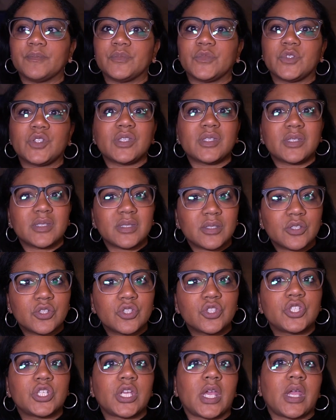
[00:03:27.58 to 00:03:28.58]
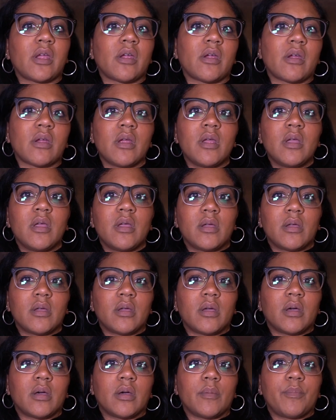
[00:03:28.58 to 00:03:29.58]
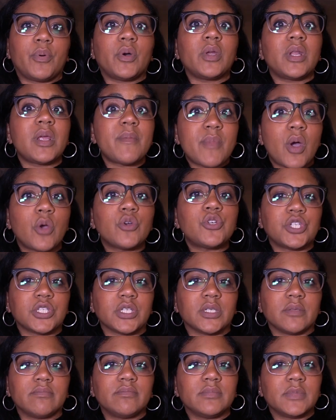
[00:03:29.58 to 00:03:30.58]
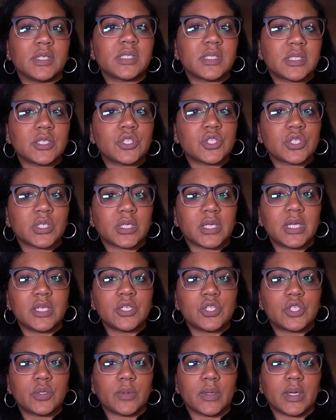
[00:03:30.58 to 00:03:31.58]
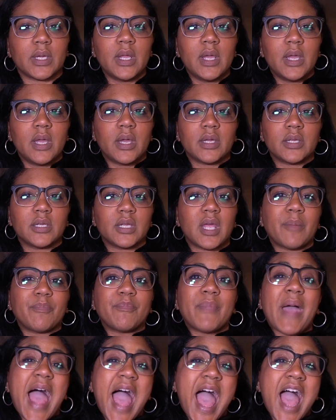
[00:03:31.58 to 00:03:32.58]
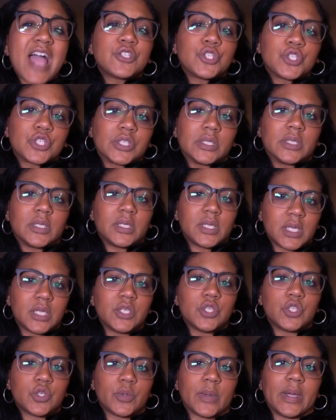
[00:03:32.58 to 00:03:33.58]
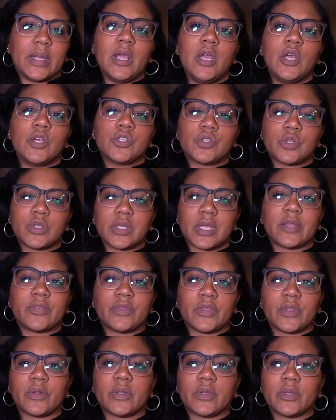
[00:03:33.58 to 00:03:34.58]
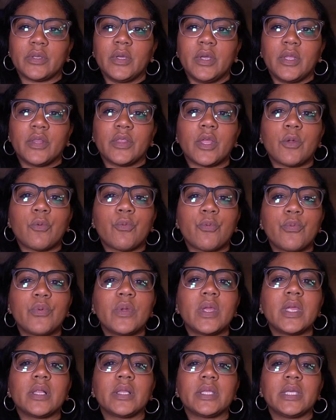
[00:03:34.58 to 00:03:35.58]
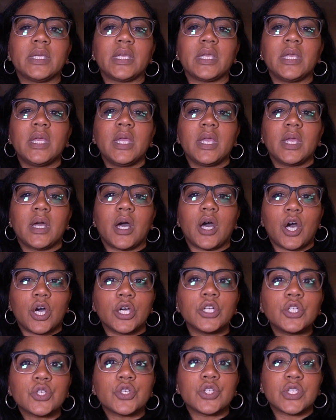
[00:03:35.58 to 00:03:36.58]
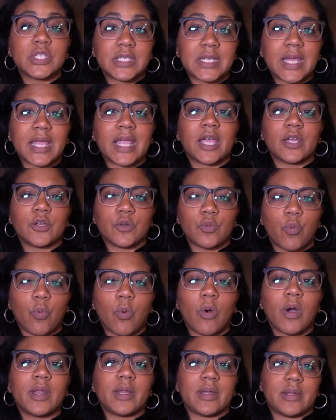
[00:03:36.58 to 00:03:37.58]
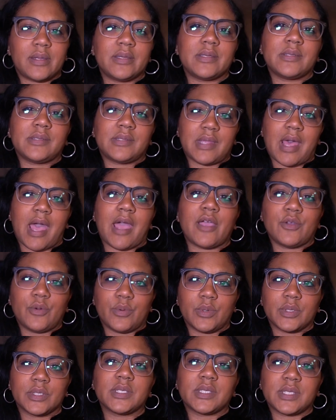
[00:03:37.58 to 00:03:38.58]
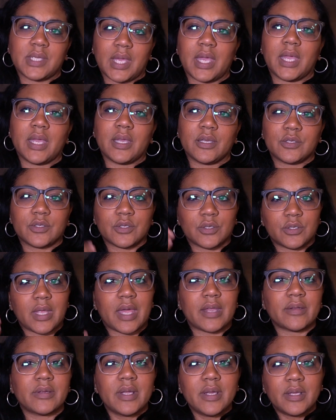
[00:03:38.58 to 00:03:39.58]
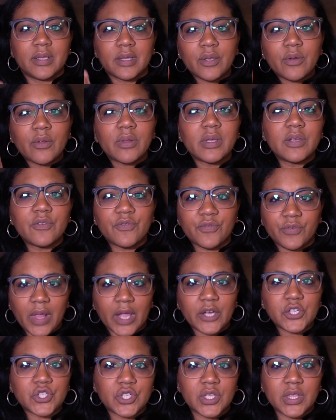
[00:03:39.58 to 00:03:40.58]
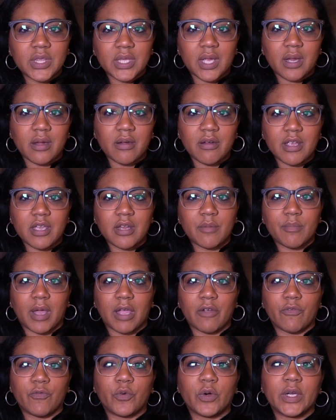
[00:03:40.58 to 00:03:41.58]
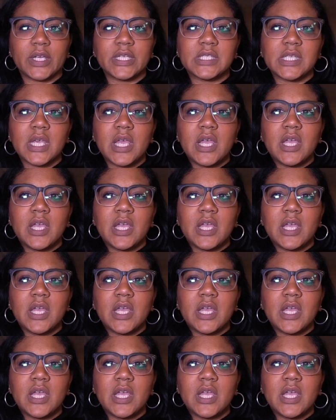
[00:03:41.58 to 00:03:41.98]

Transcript: just share, put emotion essentially into it and passion into it, so that they really understand what it is that you're saying. So that little inflection there in my voice